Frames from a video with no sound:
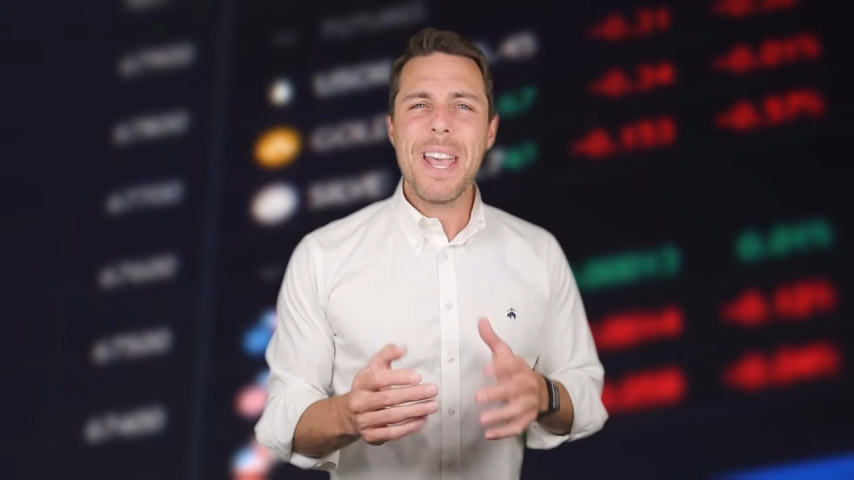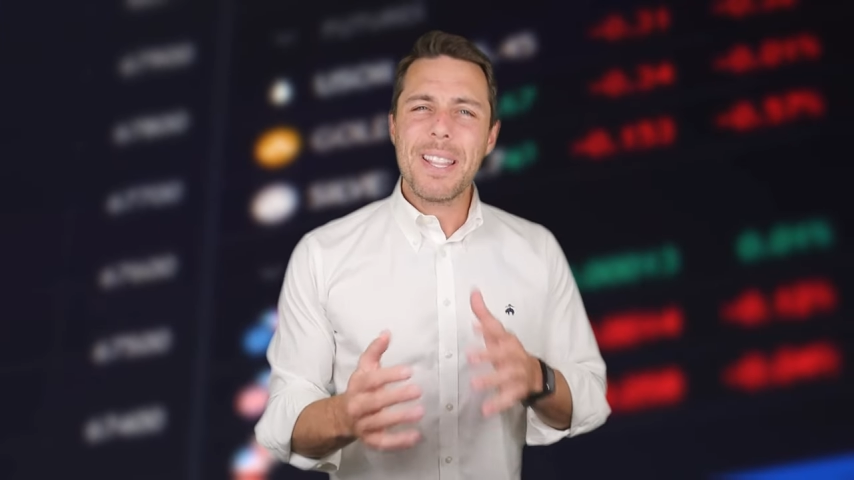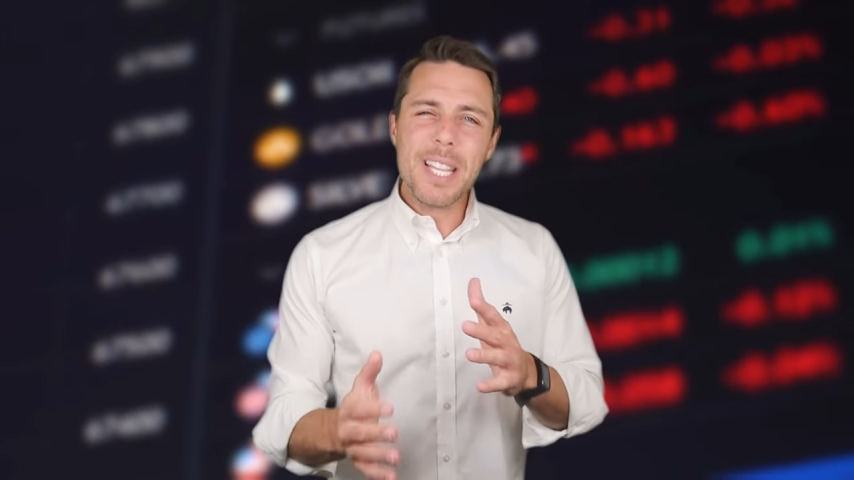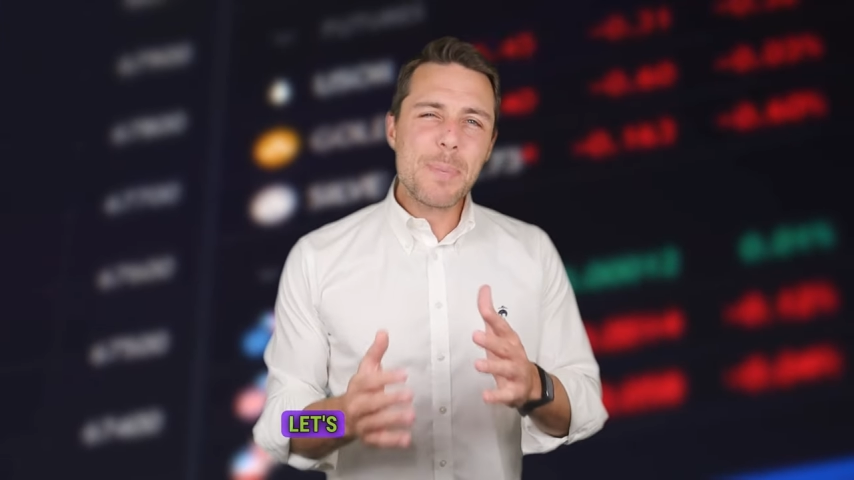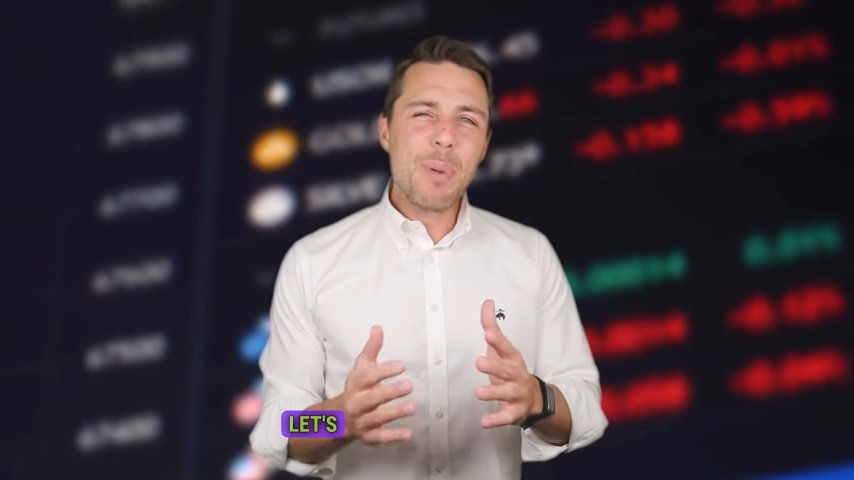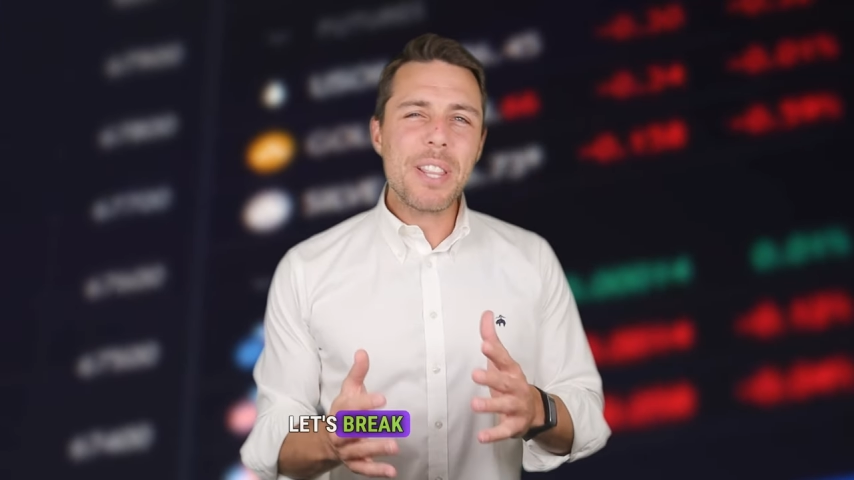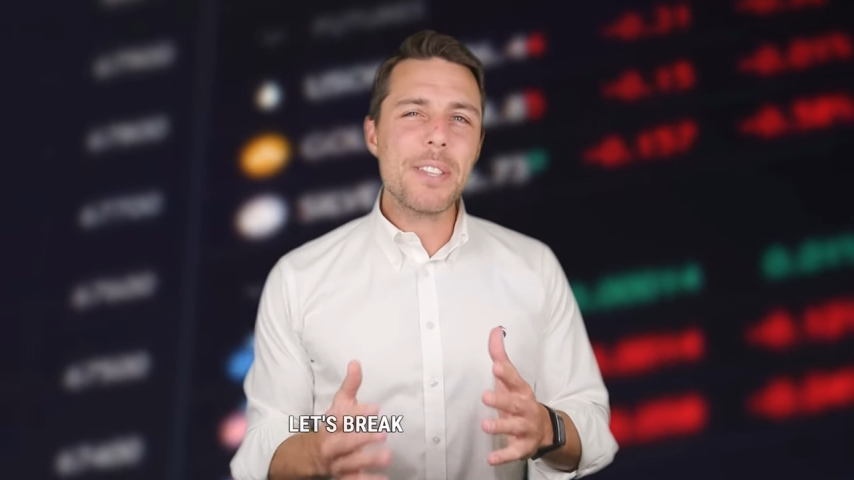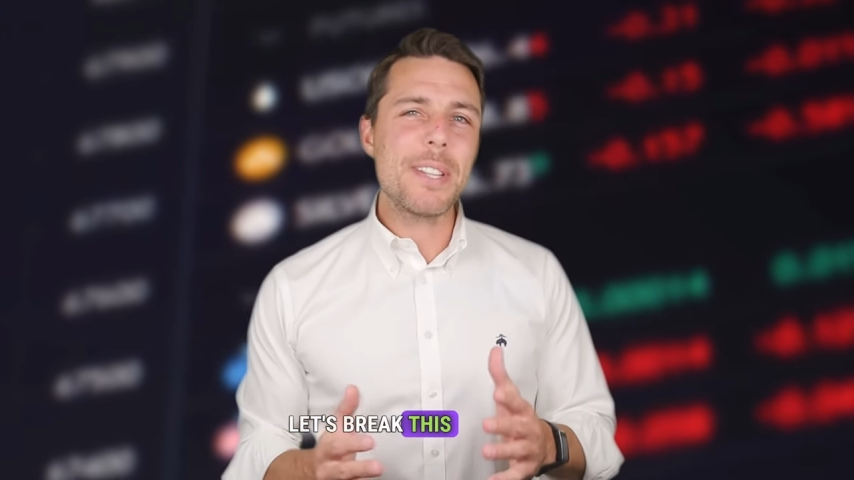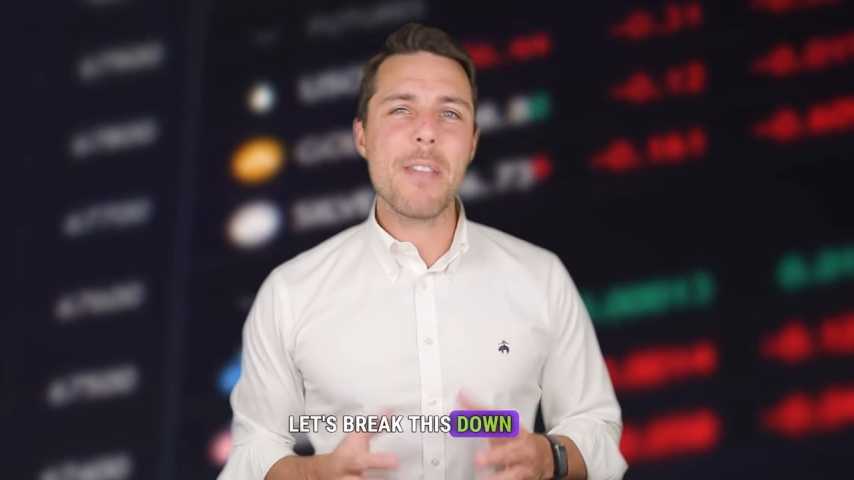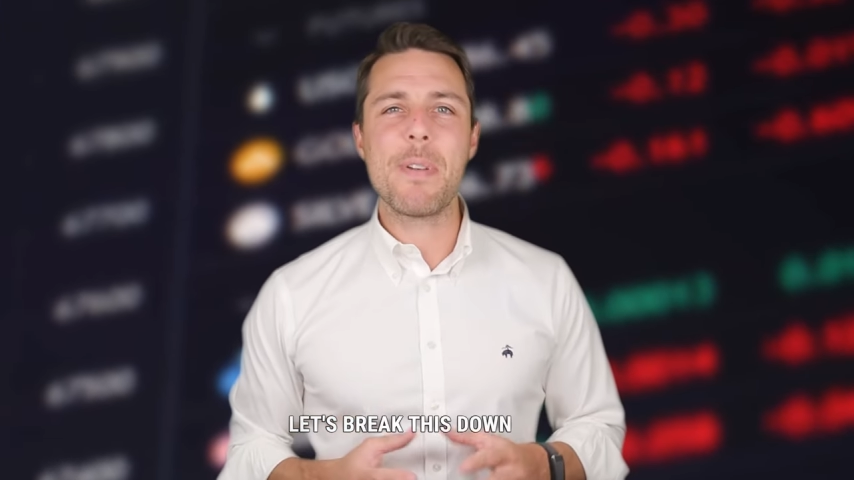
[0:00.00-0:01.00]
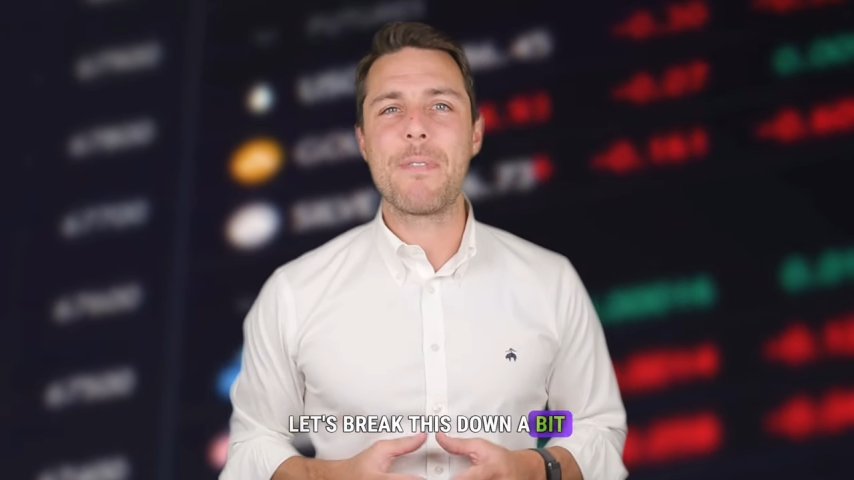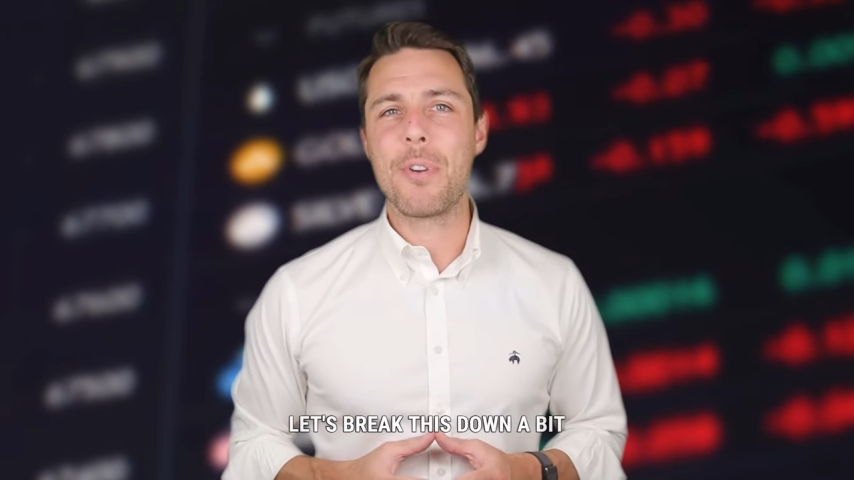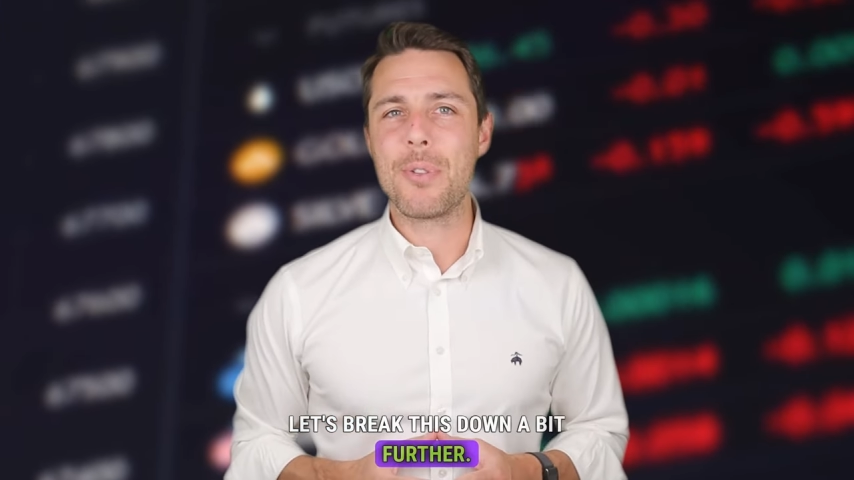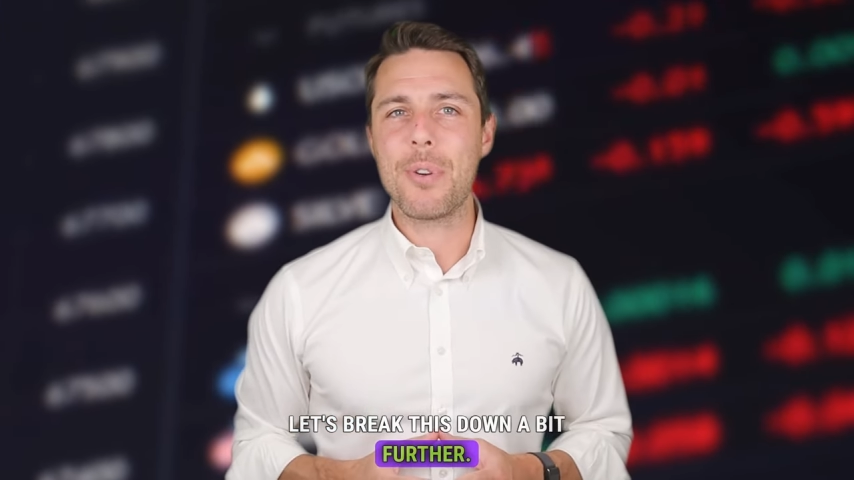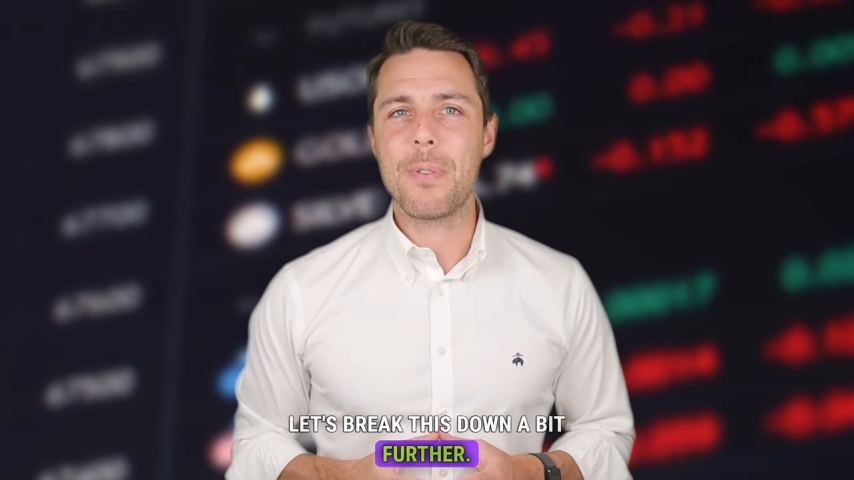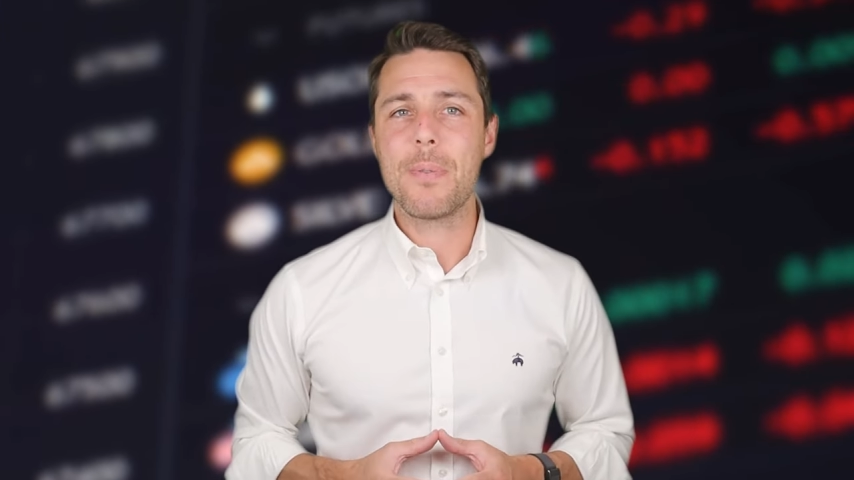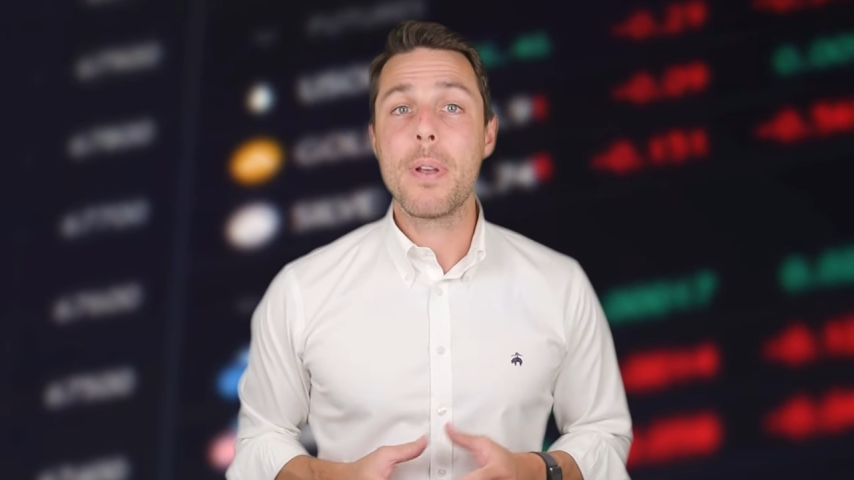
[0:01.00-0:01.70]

Let's break this down a bit further.